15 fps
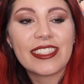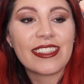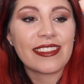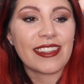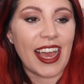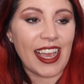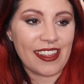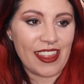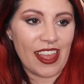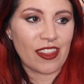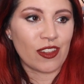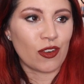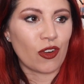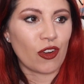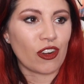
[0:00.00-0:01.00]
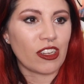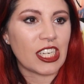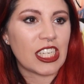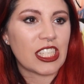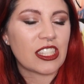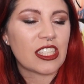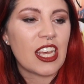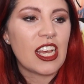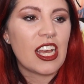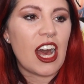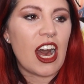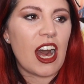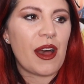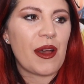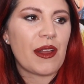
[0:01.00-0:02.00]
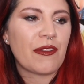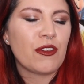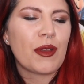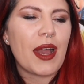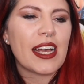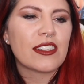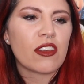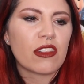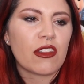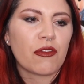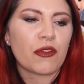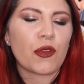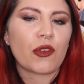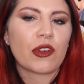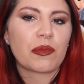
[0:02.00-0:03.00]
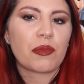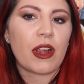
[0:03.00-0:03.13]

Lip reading: a delight that little girl is. If you guys saw The Florida